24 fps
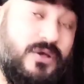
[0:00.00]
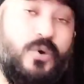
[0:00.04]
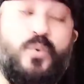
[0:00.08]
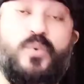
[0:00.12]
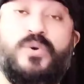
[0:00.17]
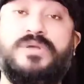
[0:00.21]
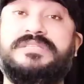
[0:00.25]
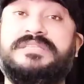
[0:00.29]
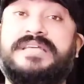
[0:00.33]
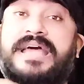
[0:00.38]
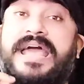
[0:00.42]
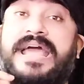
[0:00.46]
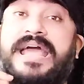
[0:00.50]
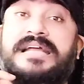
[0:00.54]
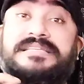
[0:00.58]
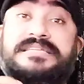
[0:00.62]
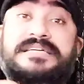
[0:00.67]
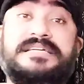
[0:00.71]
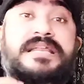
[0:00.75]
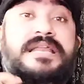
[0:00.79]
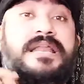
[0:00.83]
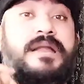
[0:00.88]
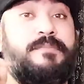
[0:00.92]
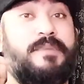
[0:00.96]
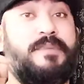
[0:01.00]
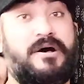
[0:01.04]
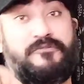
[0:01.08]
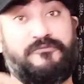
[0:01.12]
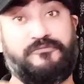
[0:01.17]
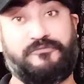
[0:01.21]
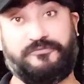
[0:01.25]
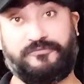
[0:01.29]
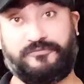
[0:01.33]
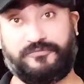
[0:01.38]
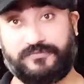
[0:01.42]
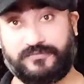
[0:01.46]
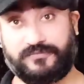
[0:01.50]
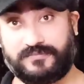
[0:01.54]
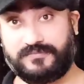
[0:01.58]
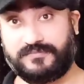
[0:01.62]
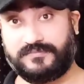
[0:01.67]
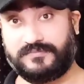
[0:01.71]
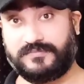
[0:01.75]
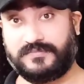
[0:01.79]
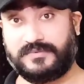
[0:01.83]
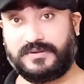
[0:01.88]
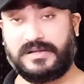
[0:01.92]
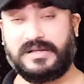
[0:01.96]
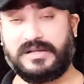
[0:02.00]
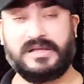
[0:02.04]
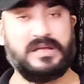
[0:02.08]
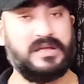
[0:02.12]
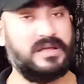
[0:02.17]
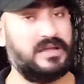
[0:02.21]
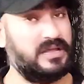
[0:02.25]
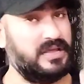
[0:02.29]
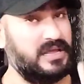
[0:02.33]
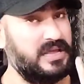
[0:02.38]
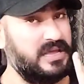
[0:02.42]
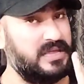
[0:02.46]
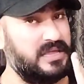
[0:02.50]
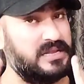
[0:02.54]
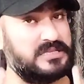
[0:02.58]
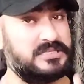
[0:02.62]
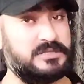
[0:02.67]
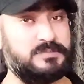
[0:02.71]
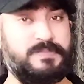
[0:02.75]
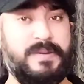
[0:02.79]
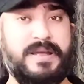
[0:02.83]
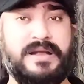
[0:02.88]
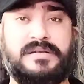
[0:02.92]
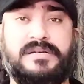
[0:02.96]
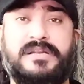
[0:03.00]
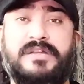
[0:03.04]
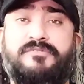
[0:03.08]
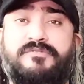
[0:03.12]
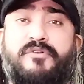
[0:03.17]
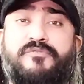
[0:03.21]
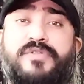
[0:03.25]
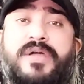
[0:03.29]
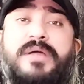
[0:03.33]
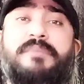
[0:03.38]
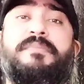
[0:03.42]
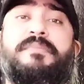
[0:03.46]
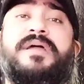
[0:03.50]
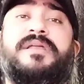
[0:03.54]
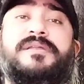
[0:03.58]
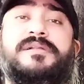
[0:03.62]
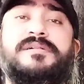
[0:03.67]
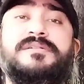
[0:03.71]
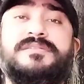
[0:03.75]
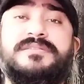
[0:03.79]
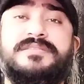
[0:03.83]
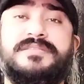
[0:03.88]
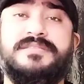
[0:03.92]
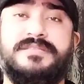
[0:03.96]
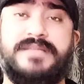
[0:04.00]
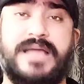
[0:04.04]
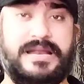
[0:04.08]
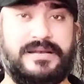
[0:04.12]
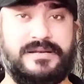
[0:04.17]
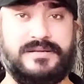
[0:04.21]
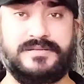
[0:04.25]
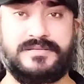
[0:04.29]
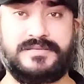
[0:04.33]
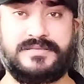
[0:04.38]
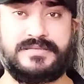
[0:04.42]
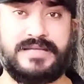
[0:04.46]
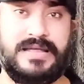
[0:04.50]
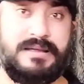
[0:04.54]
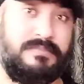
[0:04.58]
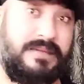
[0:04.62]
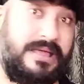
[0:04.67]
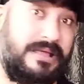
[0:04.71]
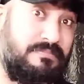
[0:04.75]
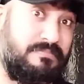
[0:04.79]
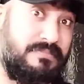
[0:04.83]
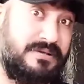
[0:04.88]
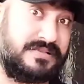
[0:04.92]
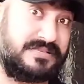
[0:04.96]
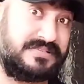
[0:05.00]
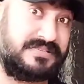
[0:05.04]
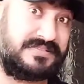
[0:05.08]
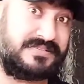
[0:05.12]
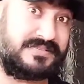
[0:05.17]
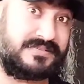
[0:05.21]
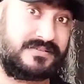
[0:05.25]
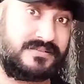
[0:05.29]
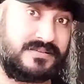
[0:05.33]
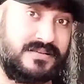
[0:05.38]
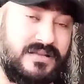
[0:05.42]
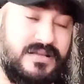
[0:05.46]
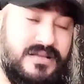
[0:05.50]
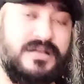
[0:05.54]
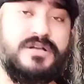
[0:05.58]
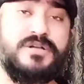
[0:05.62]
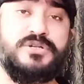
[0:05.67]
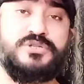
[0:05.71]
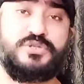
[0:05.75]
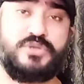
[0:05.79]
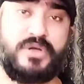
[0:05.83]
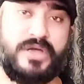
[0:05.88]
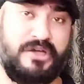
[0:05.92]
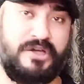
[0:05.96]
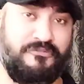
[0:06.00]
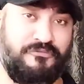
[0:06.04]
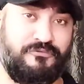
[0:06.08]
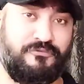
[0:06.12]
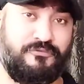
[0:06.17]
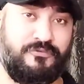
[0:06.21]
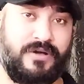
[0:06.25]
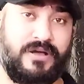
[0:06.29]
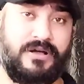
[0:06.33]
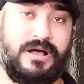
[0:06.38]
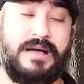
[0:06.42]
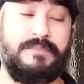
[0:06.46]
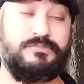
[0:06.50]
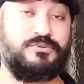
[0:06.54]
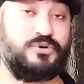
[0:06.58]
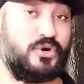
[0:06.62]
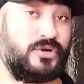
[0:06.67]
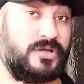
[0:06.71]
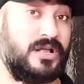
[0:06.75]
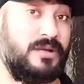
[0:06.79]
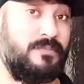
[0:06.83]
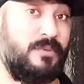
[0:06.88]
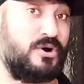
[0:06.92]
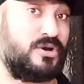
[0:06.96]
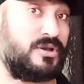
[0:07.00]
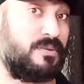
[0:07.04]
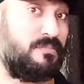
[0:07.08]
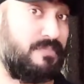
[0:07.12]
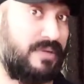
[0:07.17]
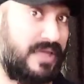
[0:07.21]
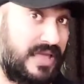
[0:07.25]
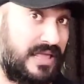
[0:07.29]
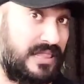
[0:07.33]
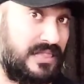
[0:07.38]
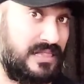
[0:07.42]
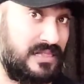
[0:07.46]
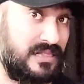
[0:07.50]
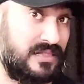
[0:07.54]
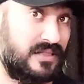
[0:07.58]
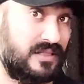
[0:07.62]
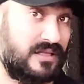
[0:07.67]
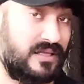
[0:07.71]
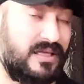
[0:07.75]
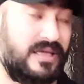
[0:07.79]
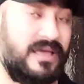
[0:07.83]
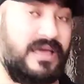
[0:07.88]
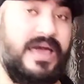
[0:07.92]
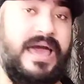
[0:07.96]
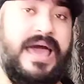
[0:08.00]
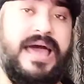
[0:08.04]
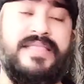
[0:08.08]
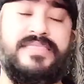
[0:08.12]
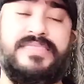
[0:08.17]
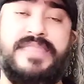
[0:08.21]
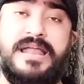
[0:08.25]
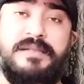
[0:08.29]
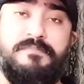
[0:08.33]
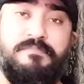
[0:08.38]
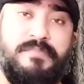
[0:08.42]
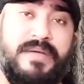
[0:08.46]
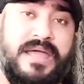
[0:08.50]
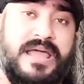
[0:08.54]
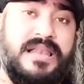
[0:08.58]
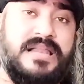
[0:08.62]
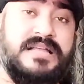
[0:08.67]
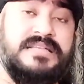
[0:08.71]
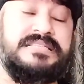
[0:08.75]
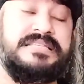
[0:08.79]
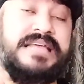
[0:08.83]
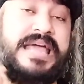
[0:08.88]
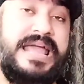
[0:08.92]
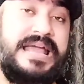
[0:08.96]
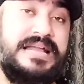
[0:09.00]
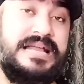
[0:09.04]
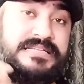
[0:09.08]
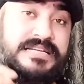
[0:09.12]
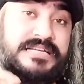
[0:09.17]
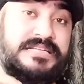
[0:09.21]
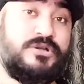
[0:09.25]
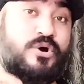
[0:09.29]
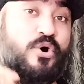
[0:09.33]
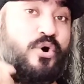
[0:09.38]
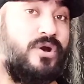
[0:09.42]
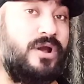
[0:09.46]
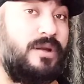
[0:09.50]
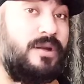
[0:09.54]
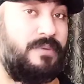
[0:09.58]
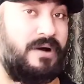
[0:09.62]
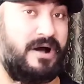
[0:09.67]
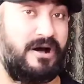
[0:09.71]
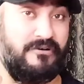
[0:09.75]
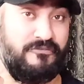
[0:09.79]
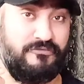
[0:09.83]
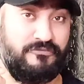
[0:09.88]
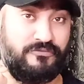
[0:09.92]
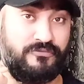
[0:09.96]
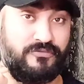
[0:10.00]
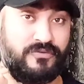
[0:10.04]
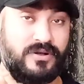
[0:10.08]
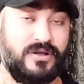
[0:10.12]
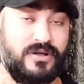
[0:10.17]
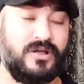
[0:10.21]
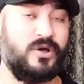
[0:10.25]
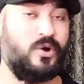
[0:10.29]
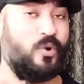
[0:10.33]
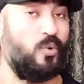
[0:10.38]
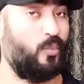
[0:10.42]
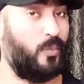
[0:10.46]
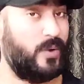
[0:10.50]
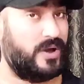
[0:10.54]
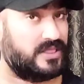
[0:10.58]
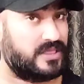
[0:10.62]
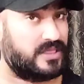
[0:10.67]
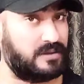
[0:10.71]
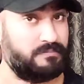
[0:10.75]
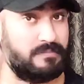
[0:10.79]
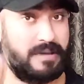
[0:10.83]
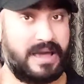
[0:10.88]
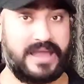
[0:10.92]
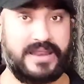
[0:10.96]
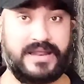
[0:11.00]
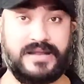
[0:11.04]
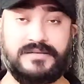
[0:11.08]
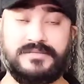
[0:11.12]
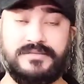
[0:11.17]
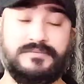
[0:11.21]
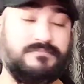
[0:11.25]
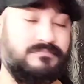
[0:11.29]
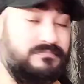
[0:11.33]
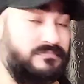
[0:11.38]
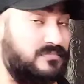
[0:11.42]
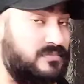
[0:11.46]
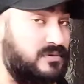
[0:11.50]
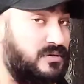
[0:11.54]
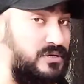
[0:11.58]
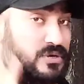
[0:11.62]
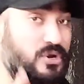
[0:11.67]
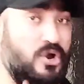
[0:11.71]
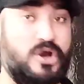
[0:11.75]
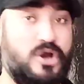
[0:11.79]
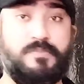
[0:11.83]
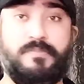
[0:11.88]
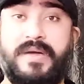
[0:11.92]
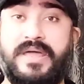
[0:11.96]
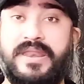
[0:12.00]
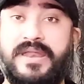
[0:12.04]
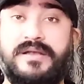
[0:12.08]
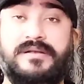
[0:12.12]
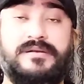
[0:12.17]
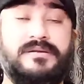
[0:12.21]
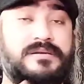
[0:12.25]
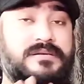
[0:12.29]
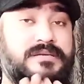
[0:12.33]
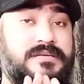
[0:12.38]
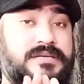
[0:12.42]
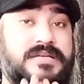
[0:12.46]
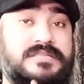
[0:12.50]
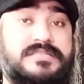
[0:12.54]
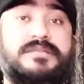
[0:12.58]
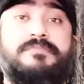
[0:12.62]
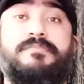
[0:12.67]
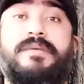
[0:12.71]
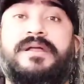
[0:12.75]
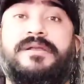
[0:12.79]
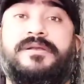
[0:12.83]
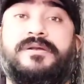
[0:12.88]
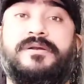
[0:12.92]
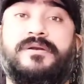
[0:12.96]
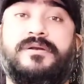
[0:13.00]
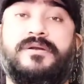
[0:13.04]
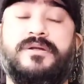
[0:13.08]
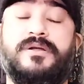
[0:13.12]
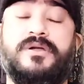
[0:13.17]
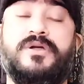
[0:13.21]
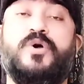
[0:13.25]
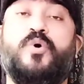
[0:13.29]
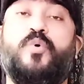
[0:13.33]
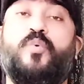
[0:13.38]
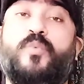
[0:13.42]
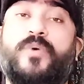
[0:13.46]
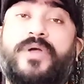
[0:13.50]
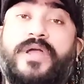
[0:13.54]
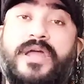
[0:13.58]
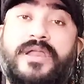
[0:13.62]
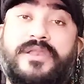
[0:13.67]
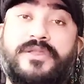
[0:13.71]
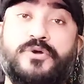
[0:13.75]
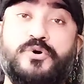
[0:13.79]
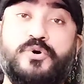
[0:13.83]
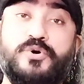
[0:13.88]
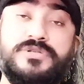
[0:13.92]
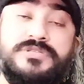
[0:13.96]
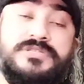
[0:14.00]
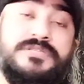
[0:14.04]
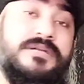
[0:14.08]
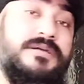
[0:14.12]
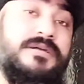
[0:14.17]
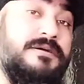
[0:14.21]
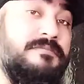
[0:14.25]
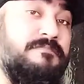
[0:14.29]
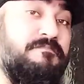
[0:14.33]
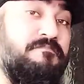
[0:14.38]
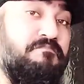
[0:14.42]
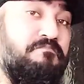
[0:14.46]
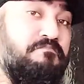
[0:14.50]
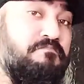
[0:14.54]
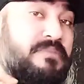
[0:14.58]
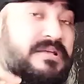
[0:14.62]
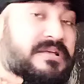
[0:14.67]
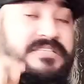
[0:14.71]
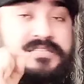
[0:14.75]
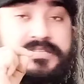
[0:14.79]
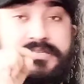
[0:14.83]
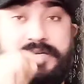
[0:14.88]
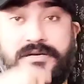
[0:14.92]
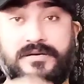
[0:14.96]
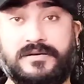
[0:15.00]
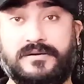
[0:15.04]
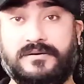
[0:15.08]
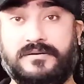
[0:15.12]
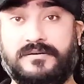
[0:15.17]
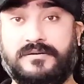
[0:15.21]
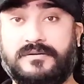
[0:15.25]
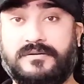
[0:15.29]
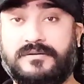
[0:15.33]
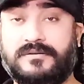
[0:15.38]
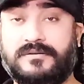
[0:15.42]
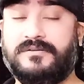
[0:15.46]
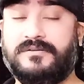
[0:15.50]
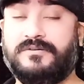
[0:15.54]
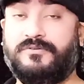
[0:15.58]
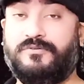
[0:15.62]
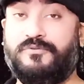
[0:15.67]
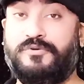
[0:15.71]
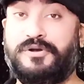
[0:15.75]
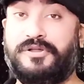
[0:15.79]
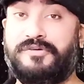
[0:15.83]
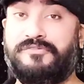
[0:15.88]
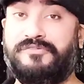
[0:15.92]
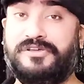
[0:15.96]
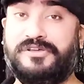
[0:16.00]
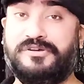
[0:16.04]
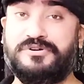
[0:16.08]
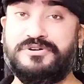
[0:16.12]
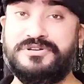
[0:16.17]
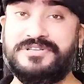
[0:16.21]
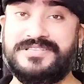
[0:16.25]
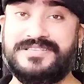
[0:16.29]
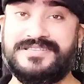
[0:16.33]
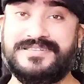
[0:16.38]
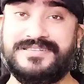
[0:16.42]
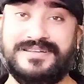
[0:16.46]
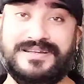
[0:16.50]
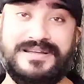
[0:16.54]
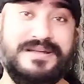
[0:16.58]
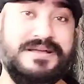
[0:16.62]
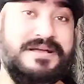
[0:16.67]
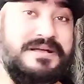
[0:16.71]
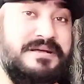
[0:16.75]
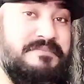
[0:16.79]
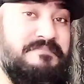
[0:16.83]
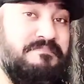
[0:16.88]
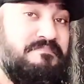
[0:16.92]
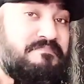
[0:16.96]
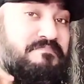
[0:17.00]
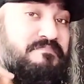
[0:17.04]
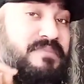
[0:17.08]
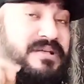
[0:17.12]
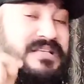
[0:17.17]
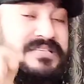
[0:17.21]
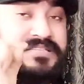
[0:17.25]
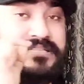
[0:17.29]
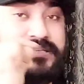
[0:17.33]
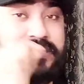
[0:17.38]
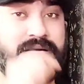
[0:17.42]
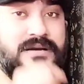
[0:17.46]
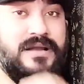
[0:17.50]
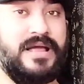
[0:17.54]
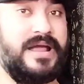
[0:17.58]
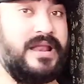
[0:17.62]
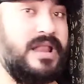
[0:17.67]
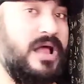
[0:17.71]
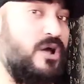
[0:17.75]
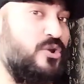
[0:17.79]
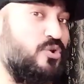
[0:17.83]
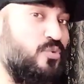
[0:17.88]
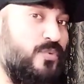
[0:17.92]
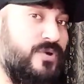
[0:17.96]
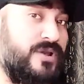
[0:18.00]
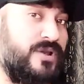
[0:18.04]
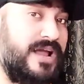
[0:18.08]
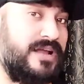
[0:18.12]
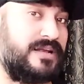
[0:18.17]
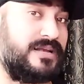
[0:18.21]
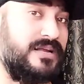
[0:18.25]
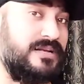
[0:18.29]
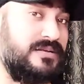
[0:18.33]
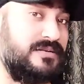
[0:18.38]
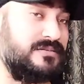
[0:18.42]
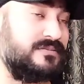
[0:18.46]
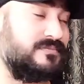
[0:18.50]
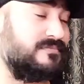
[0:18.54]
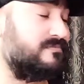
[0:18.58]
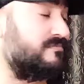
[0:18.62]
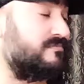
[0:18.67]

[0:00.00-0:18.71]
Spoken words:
who is 18 and above, irrespective of their marital status, same like Ms. So if I'm talking about a male and that male is 18 or above, whether married, not married, doesn't matter. We can use Mr. What do we use? Mr. And how do we write it?